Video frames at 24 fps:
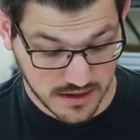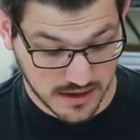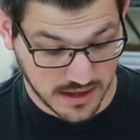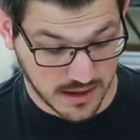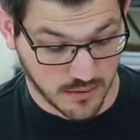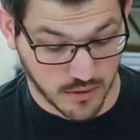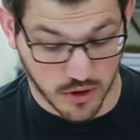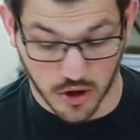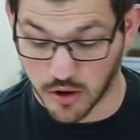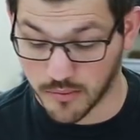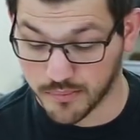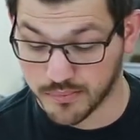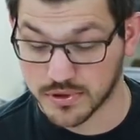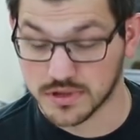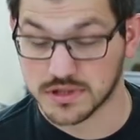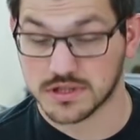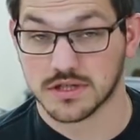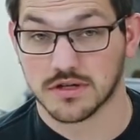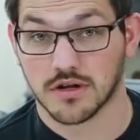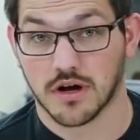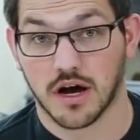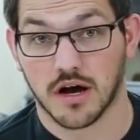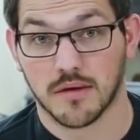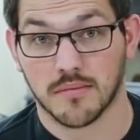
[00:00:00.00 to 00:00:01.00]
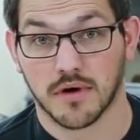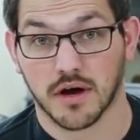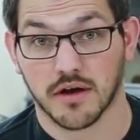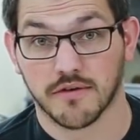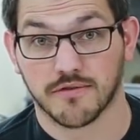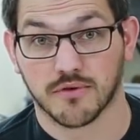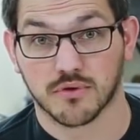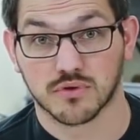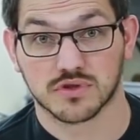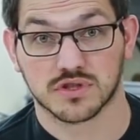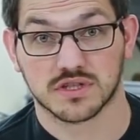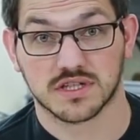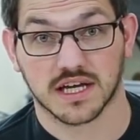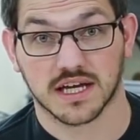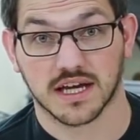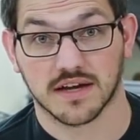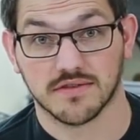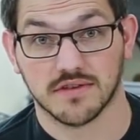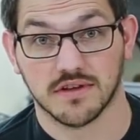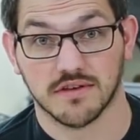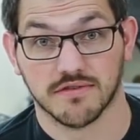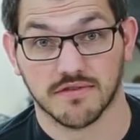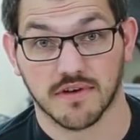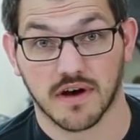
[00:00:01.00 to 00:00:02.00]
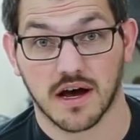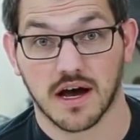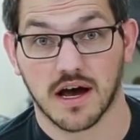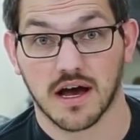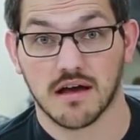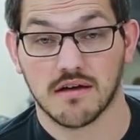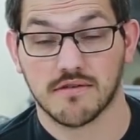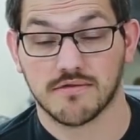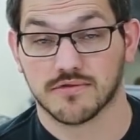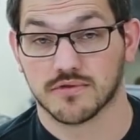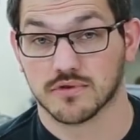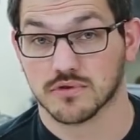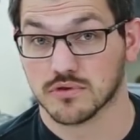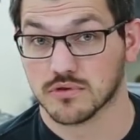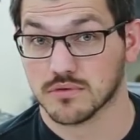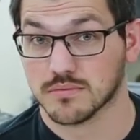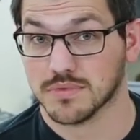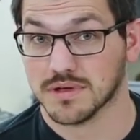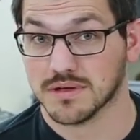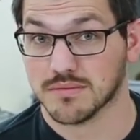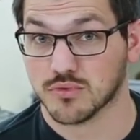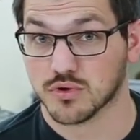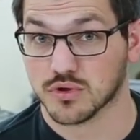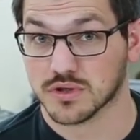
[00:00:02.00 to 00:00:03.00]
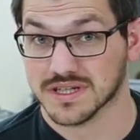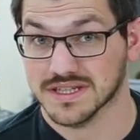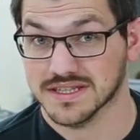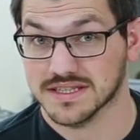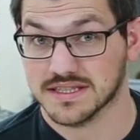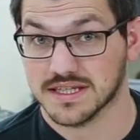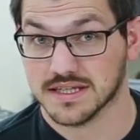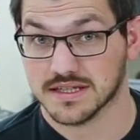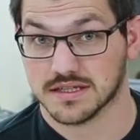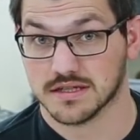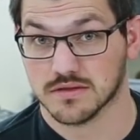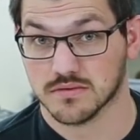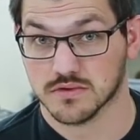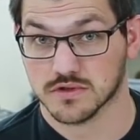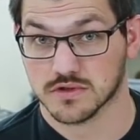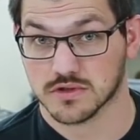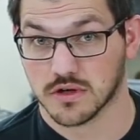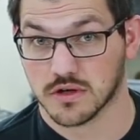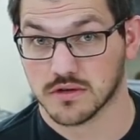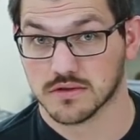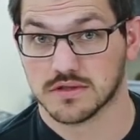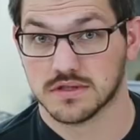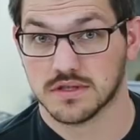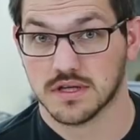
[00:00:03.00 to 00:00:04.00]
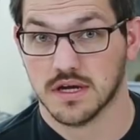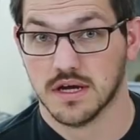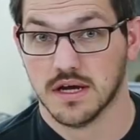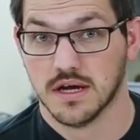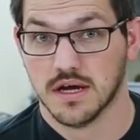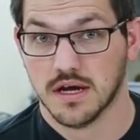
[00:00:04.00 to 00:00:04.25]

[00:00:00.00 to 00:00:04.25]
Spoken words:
They were all printed on my Fugatech FT5 for a little bit more consistent results.